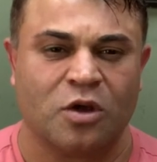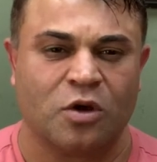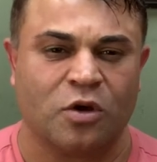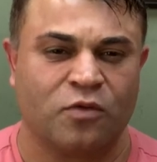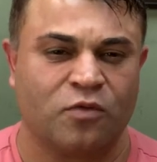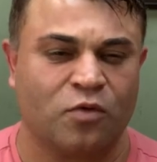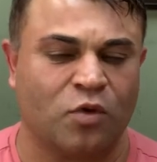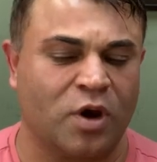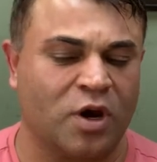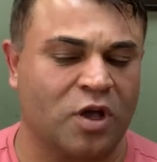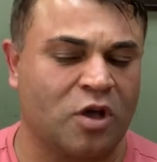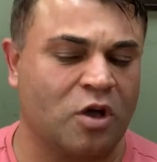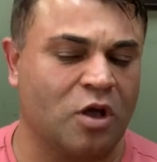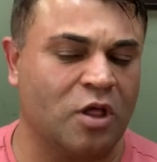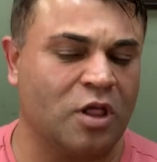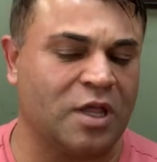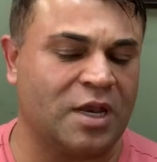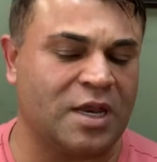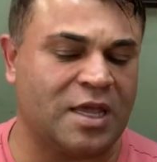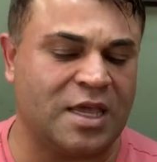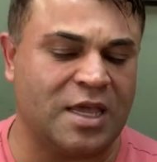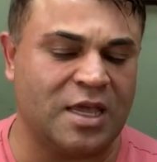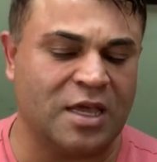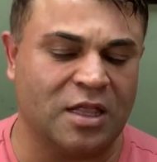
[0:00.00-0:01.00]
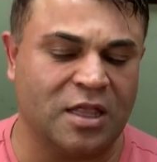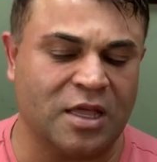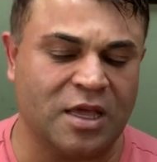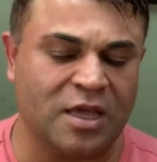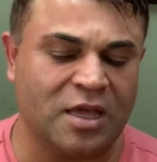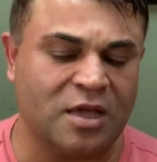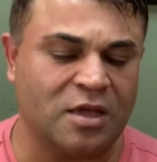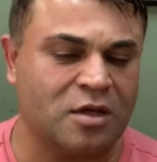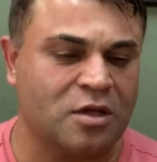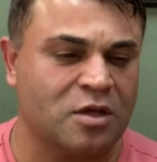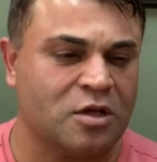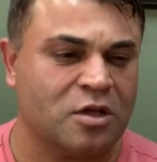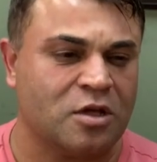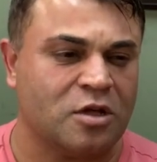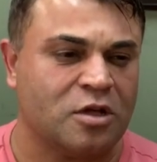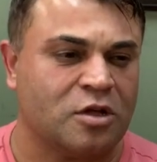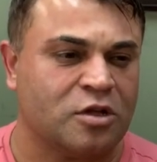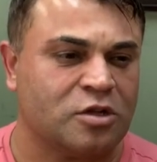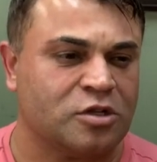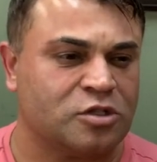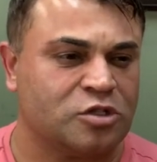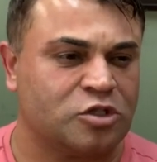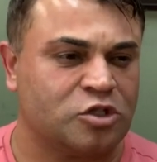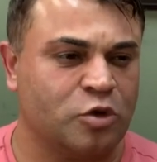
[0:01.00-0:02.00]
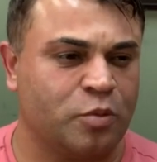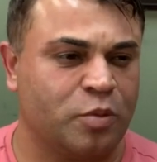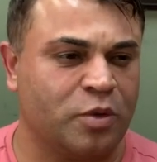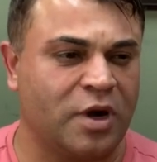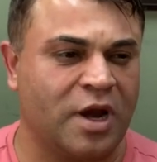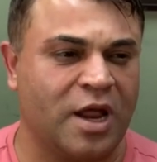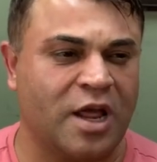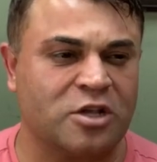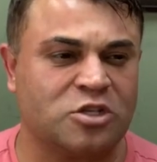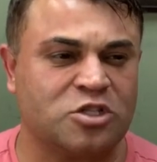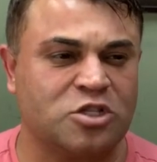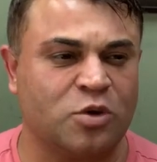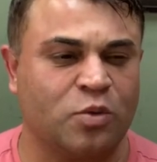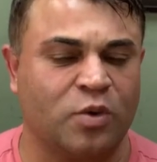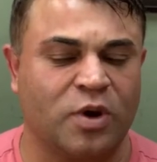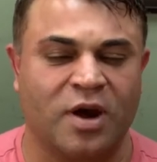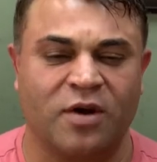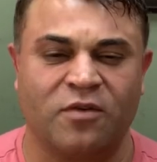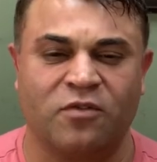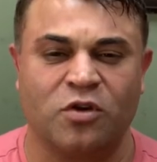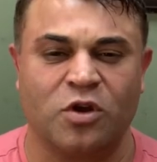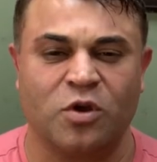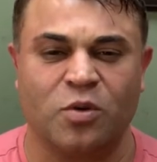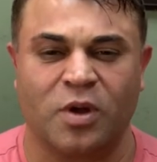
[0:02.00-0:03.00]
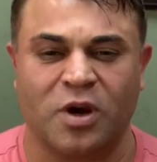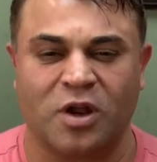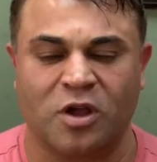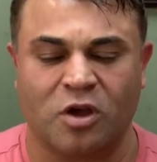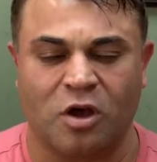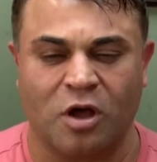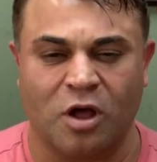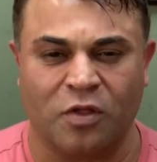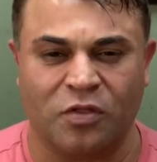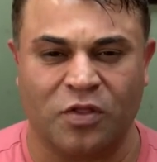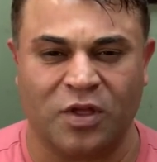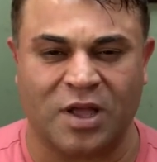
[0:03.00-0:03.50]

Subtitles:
if you want to call it healing, supernaturally, whatever you want to call it.